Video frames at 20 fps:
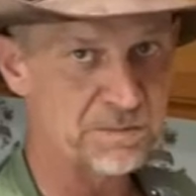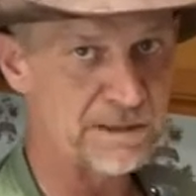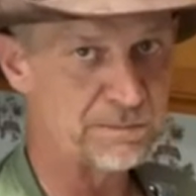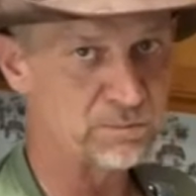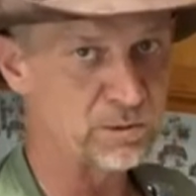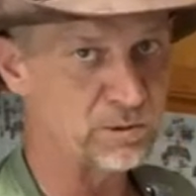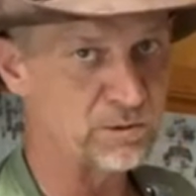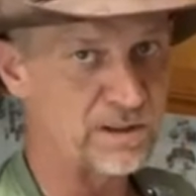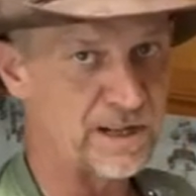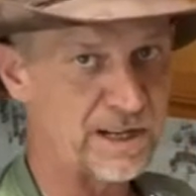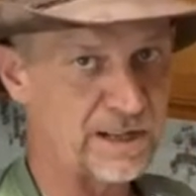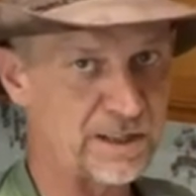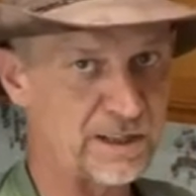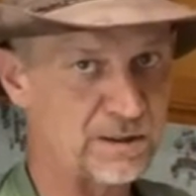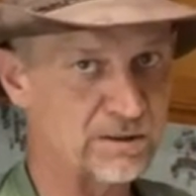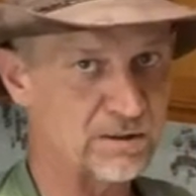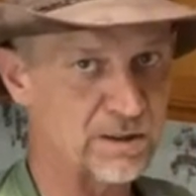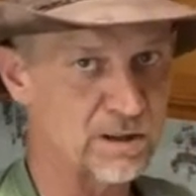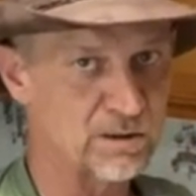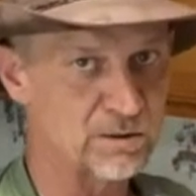people around here
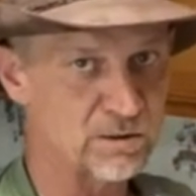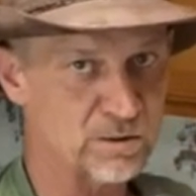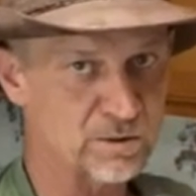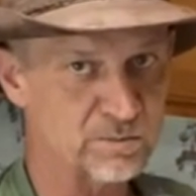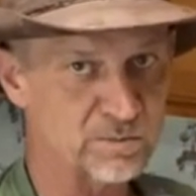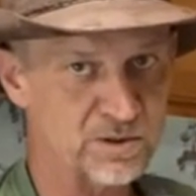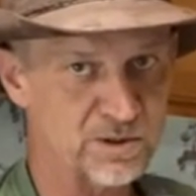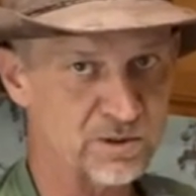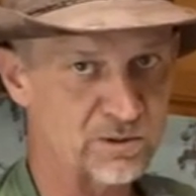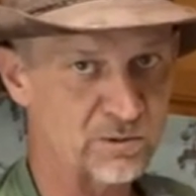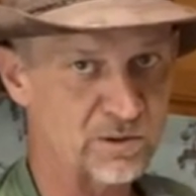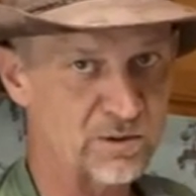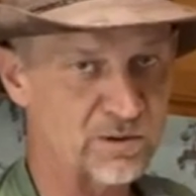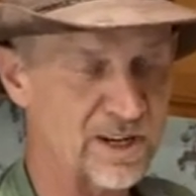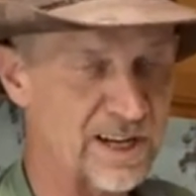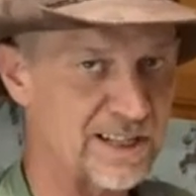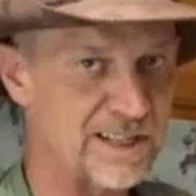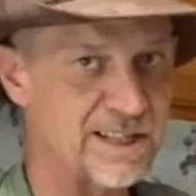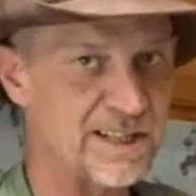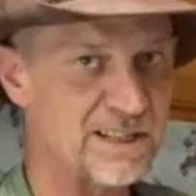grows them. So if
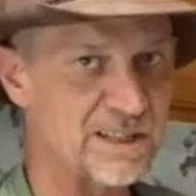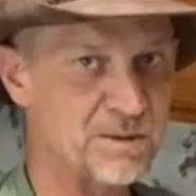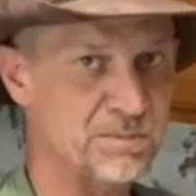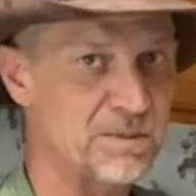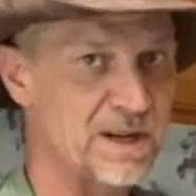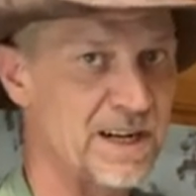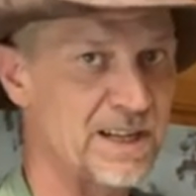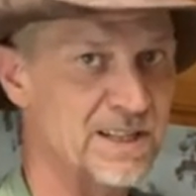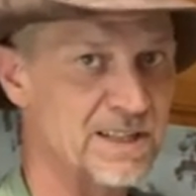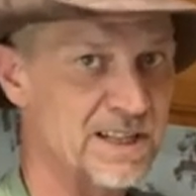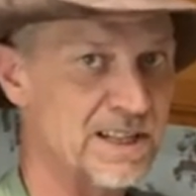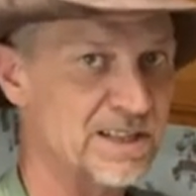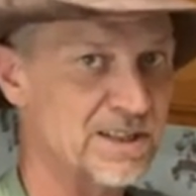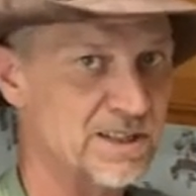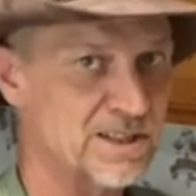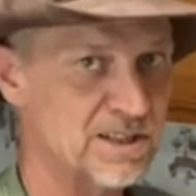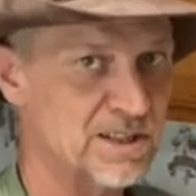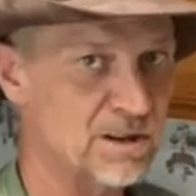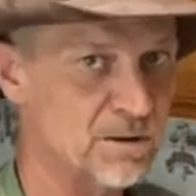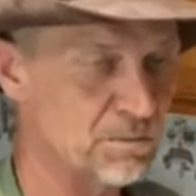I need tomatoes, I can
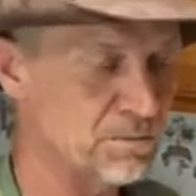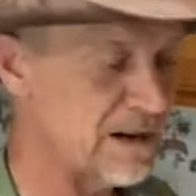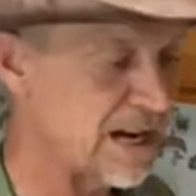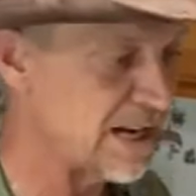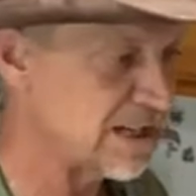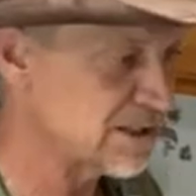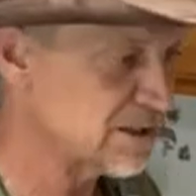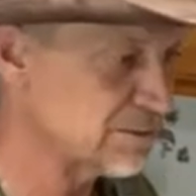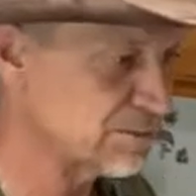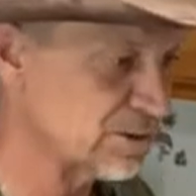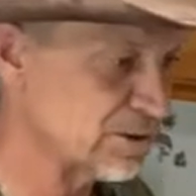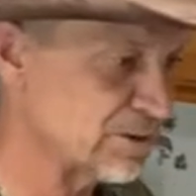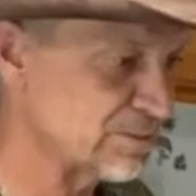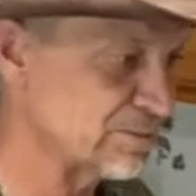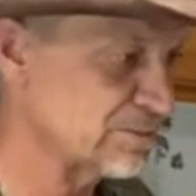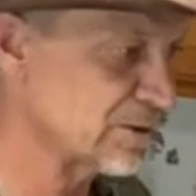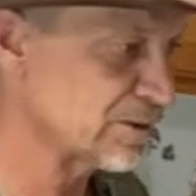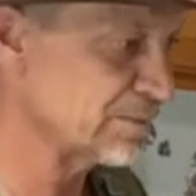just go buy some